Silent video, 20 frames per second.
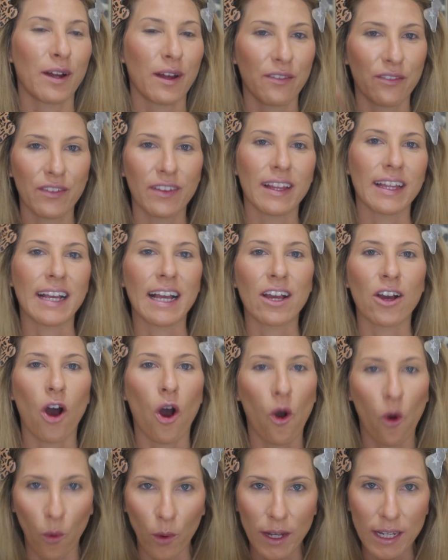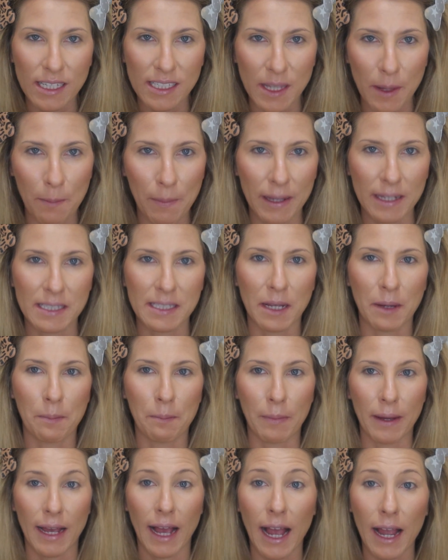I feel like I always mess
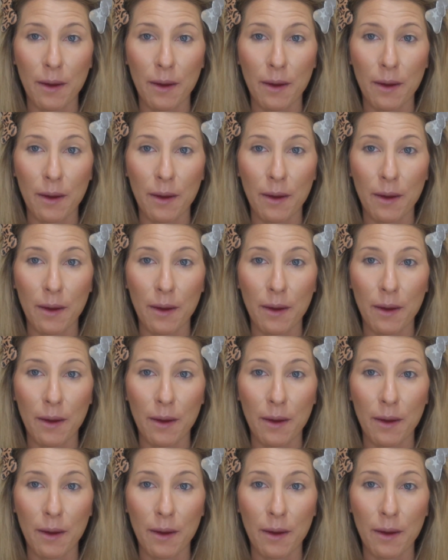up my